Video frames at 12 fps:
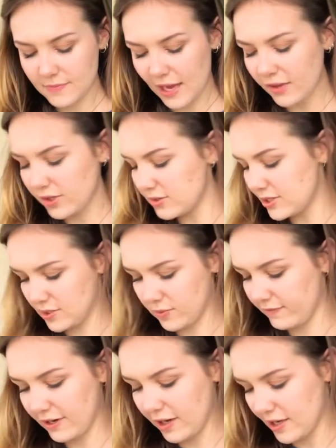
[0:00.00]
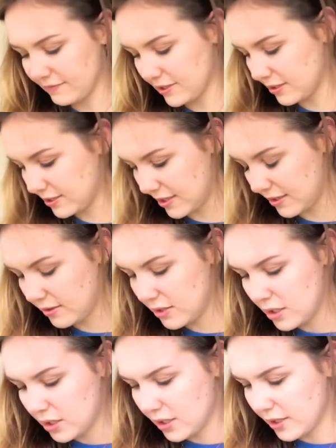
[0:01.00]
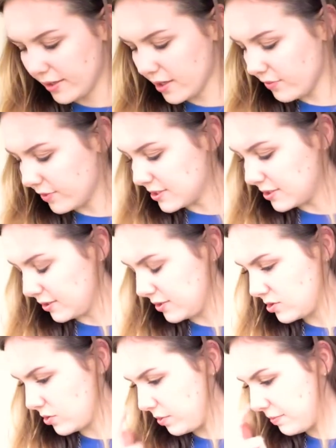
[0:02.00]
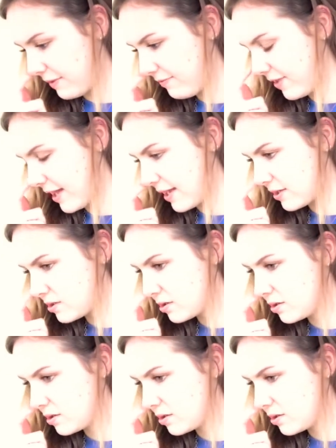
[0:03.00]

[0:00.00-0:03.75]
I don't use this one very often, so I think I recently sold my flash.